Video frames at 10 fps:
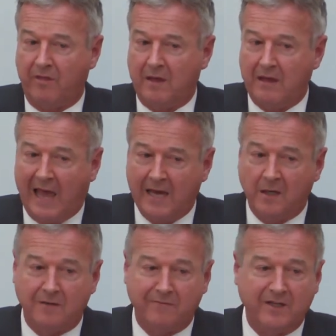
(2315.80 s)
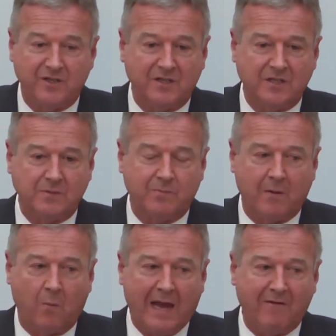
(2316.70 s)
the Hague Convention is
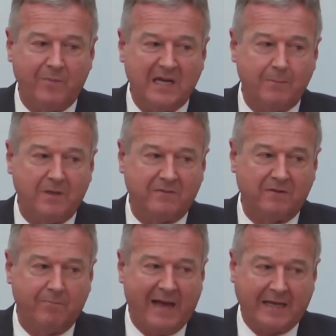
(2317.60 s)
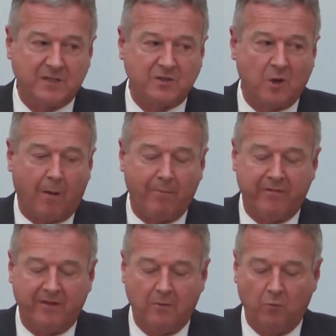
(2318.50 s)
by way of being a bit of a
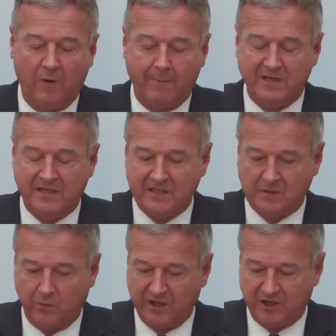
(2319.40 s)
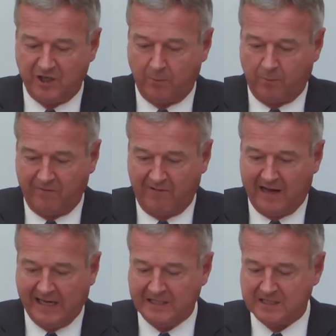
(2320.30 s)
backstop. The remedies which it
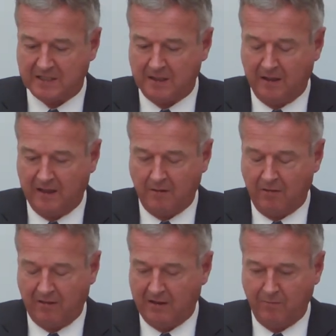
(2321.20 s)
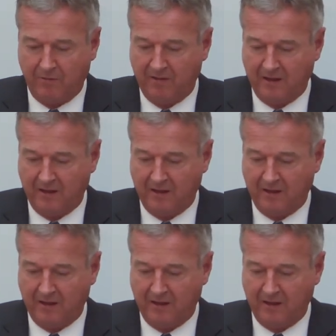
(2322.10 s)
provides, and the